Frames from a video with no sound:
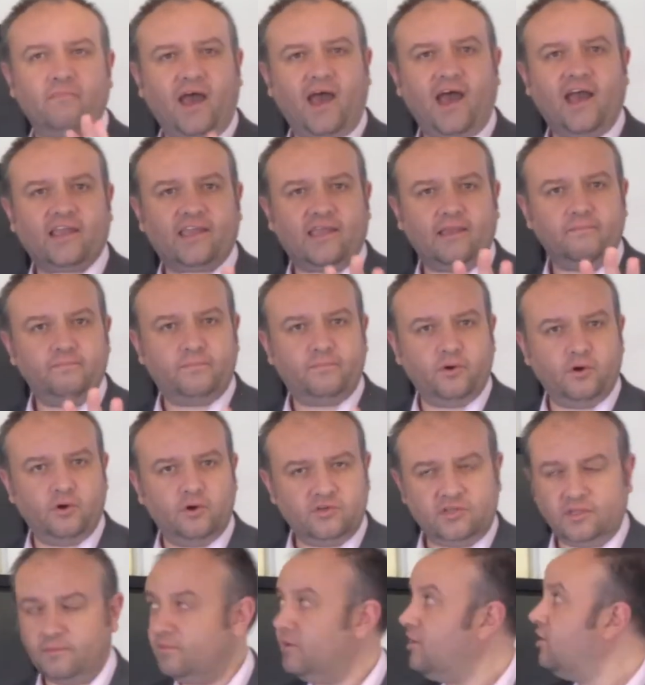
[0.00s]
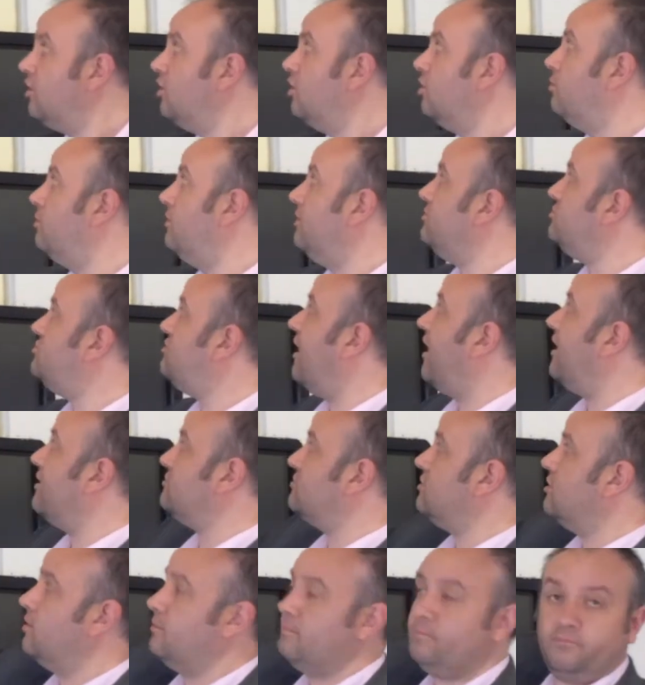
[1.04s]
marking podium, which
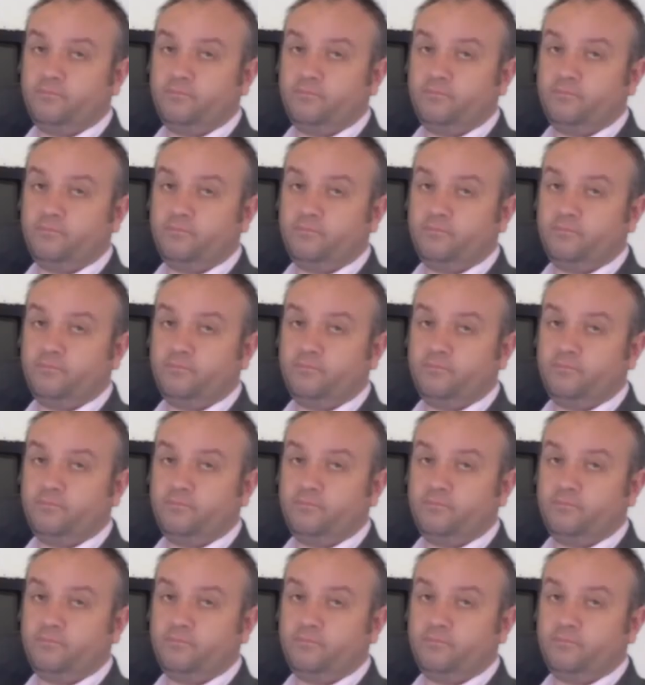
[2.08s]
has